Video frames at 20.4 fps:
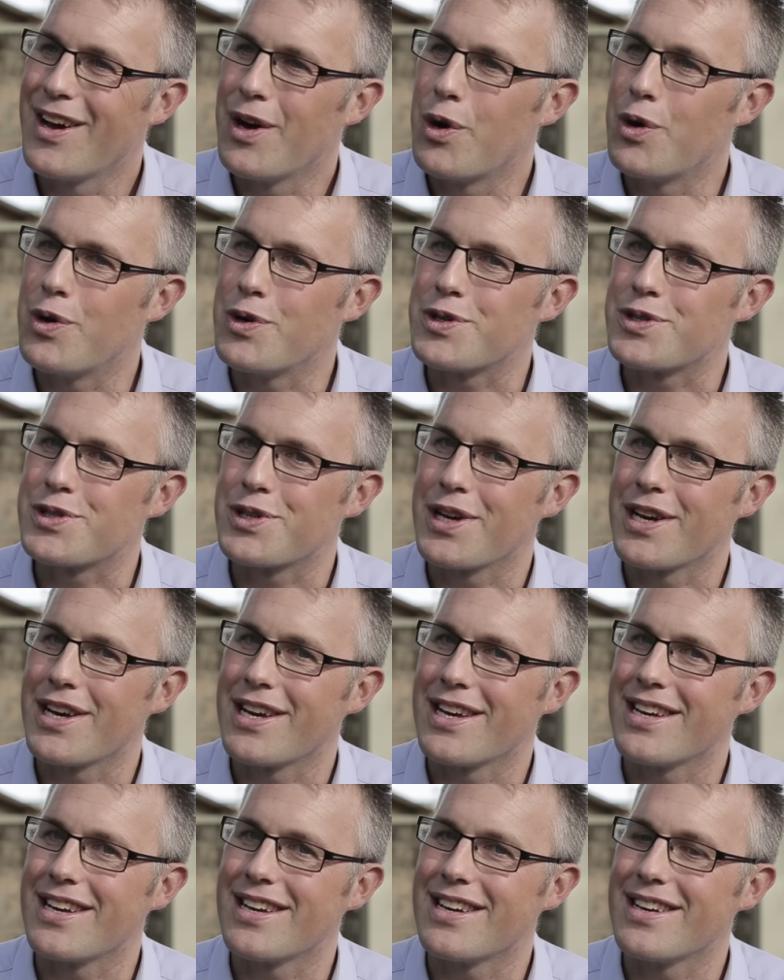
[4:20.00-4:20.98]
who's
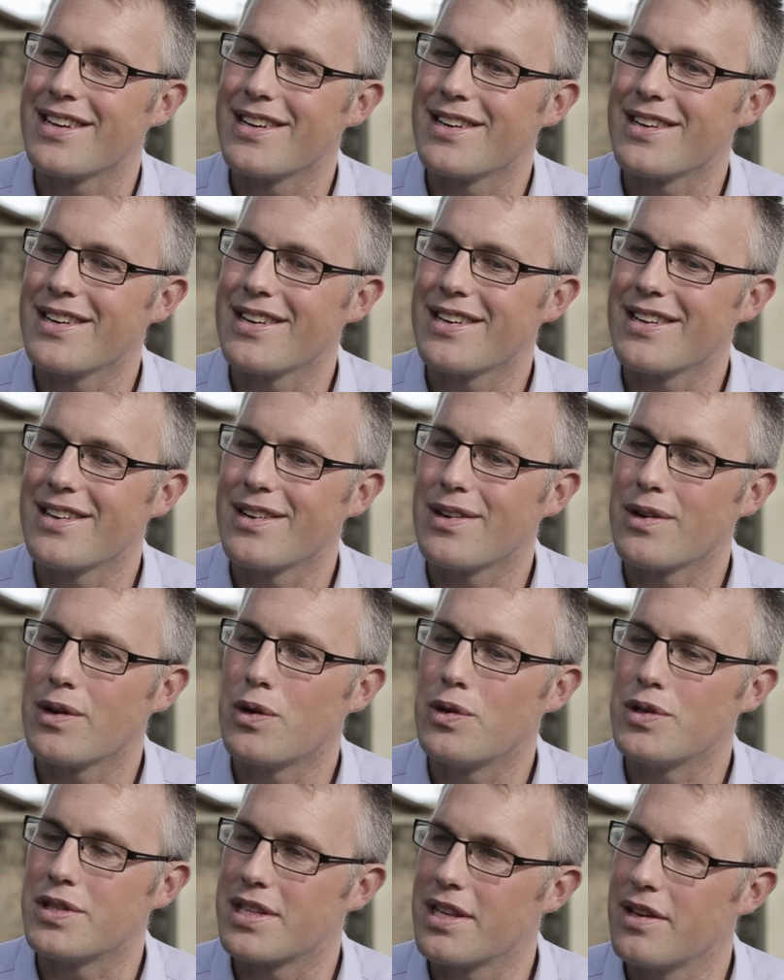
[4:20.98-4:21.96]

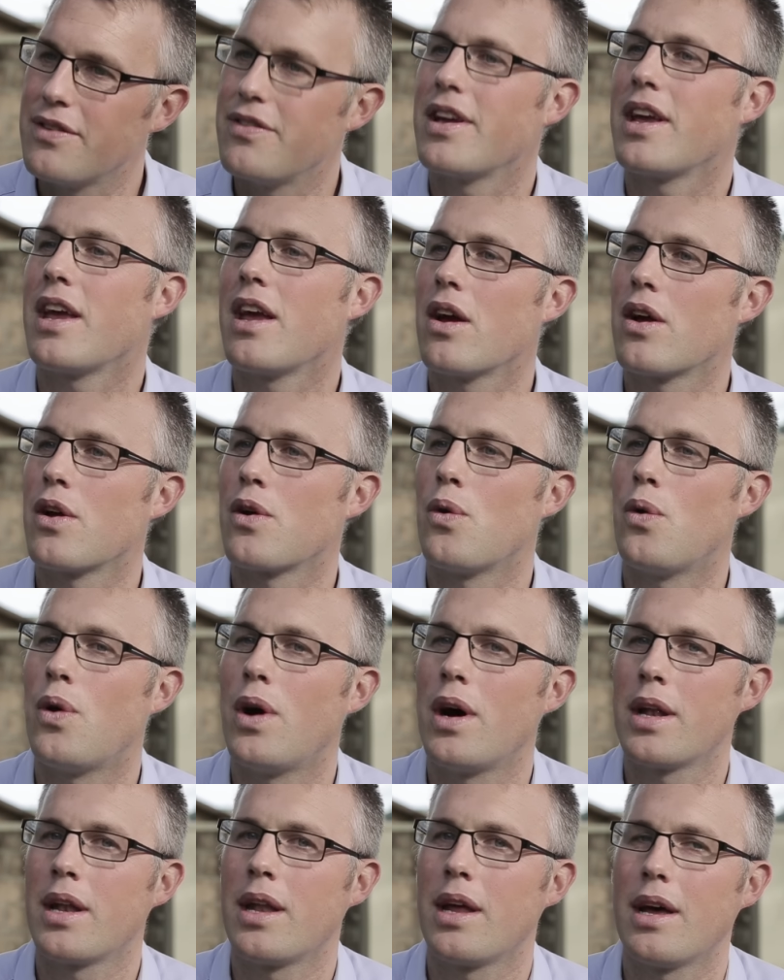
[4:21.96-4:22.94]
living here in
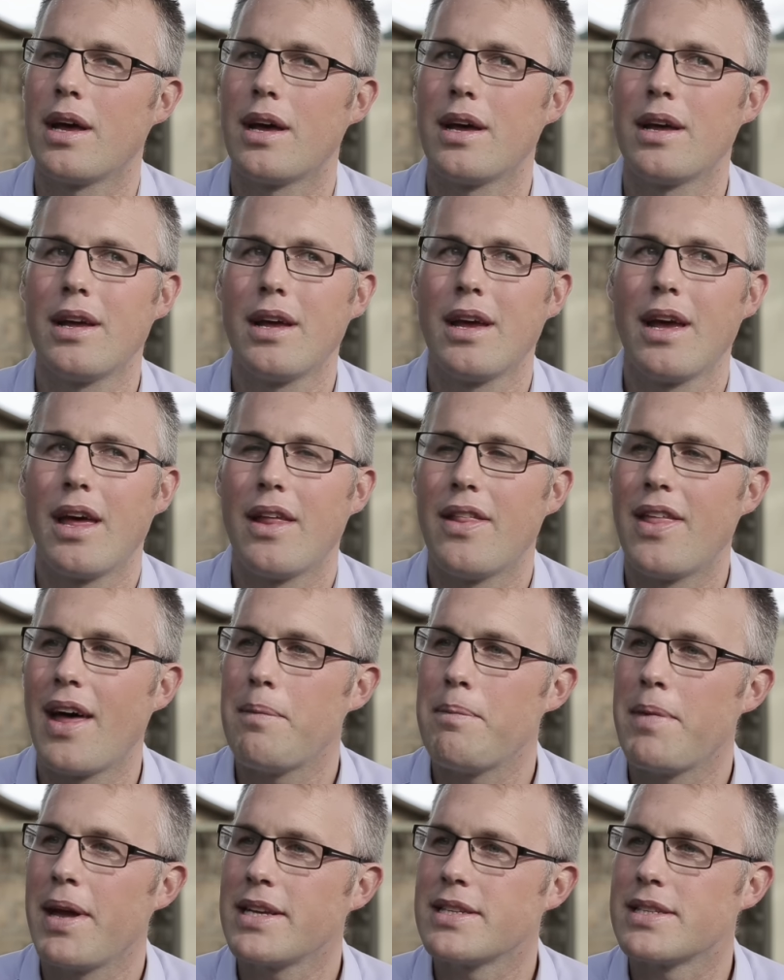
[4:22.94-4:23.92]
Rwanda,
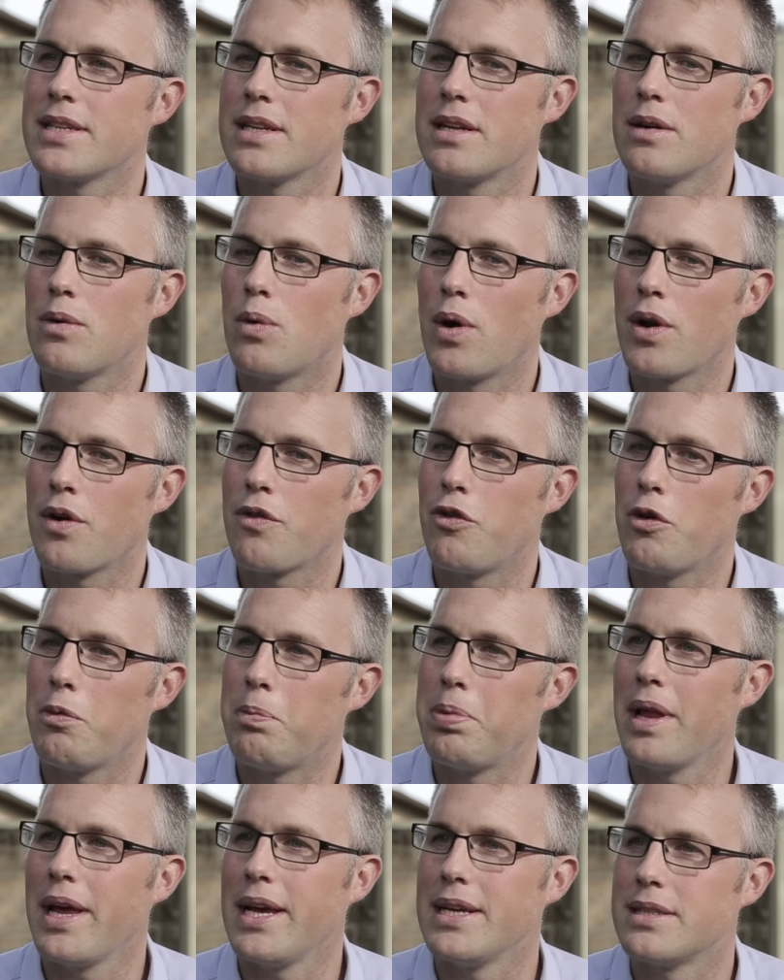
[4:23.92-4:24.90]
that makes it a wonderful
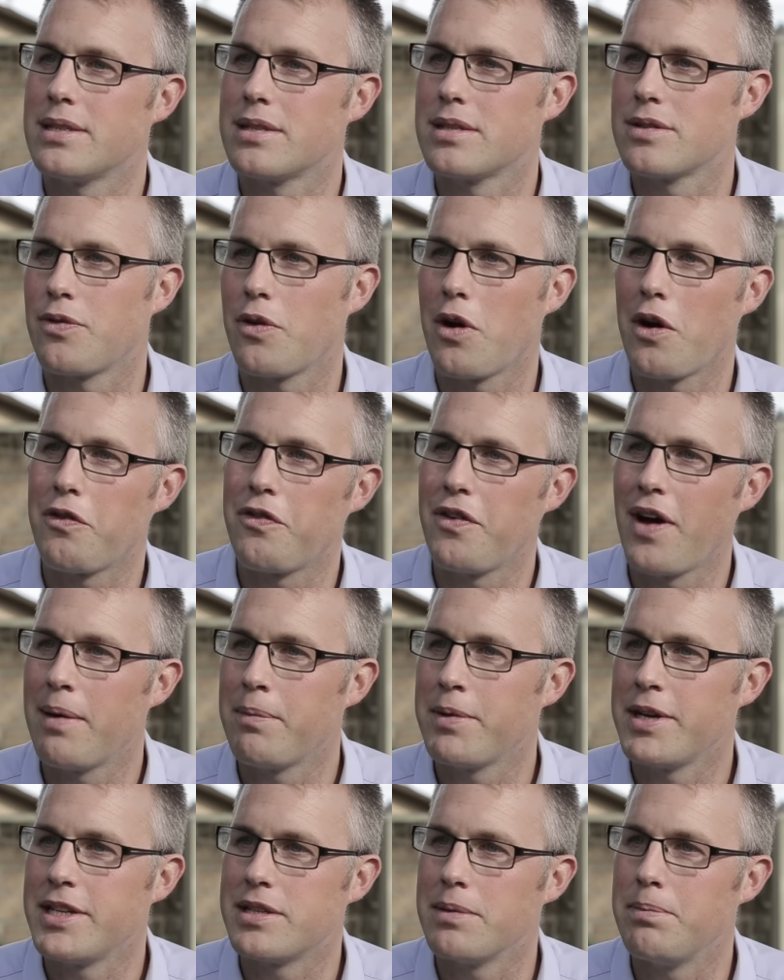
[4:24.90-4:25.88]
place for our
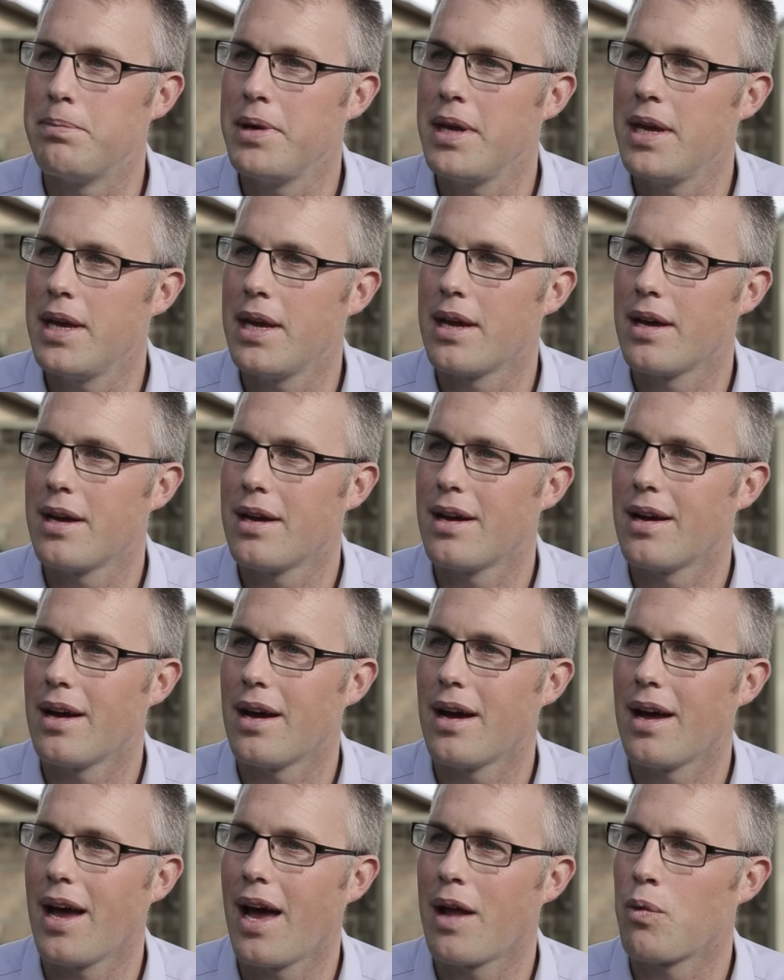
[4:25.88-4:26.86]
family to be.
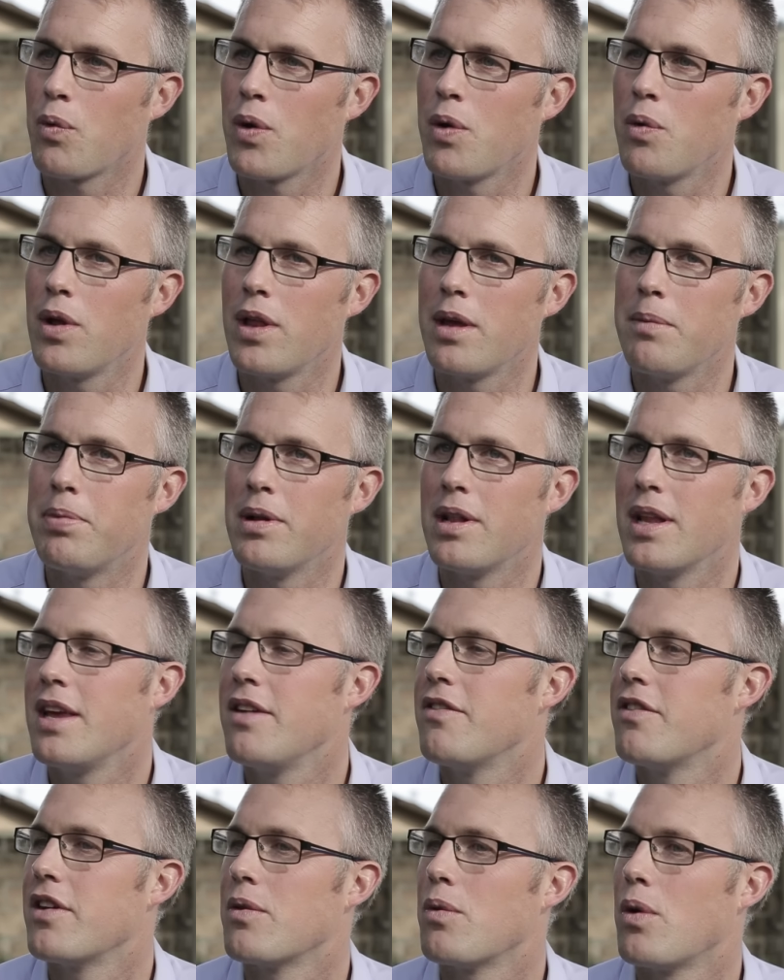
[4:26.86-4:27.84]
And we really
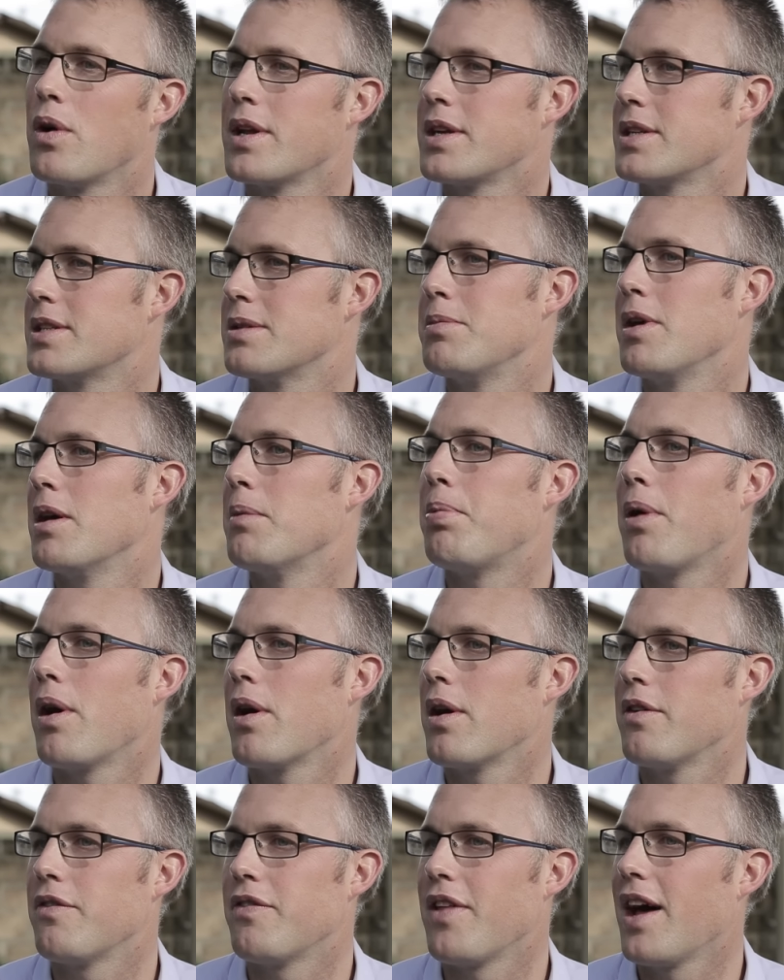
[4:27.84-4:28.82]
believe in wanting to be a
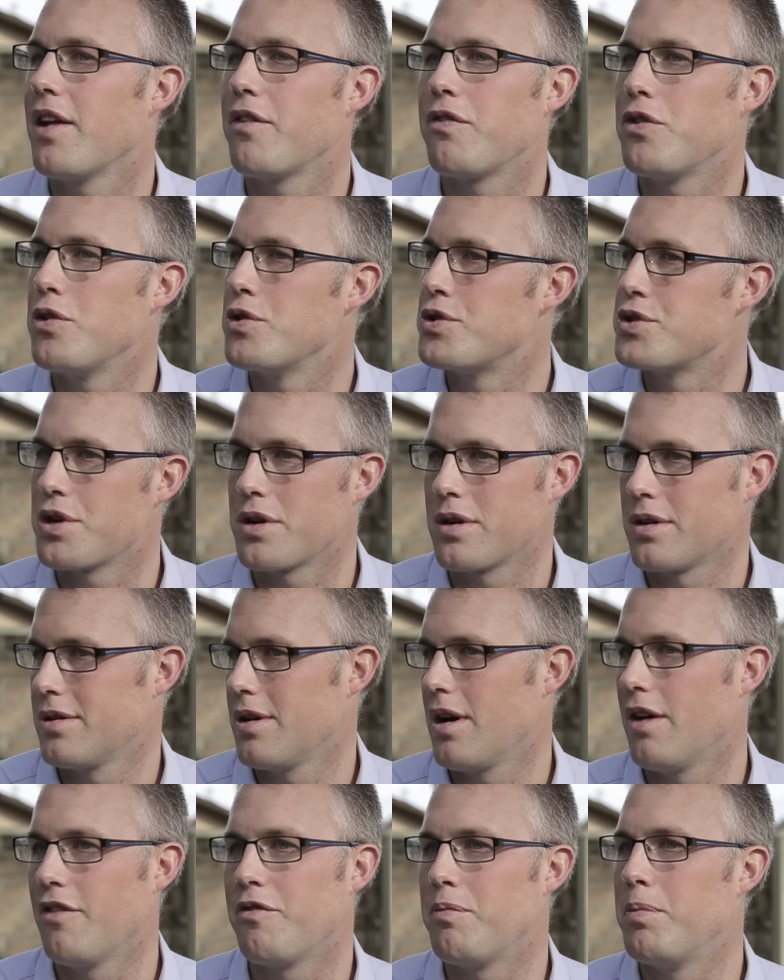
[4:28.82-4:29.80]
part of that future
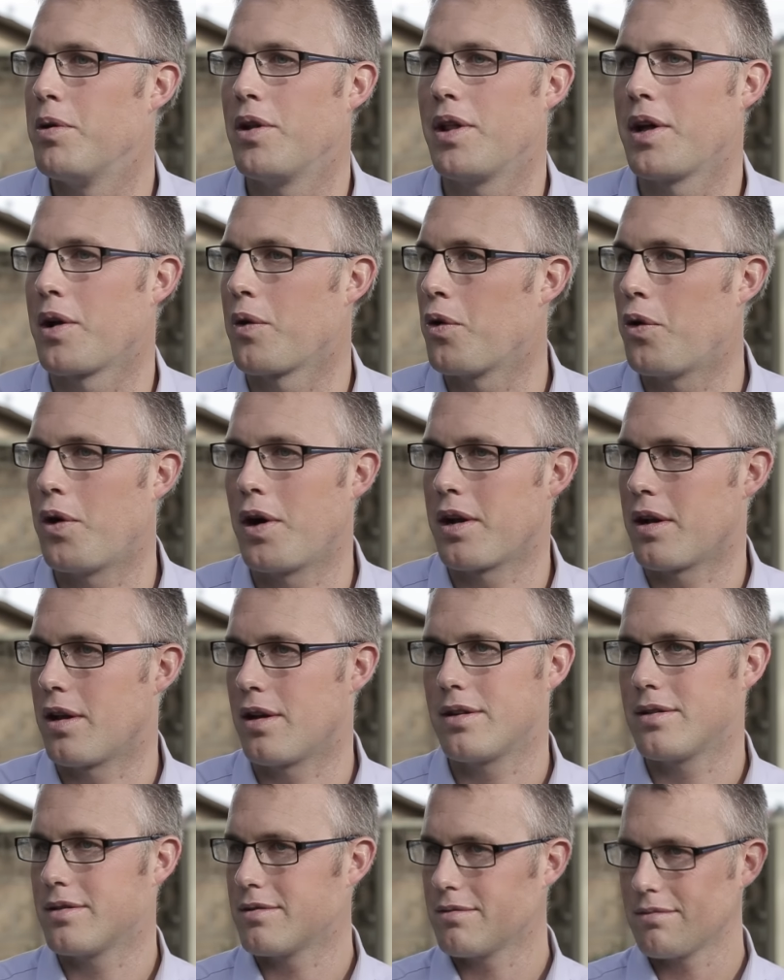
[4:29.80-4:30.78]
of building Rwanda.